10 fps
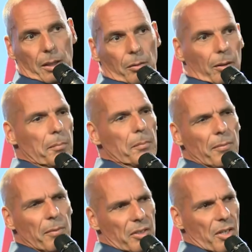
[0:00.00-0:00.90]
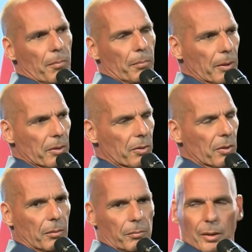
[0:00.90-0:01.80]
look, let me give you an example because
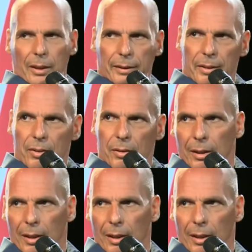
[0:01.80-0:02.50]
um, I didn't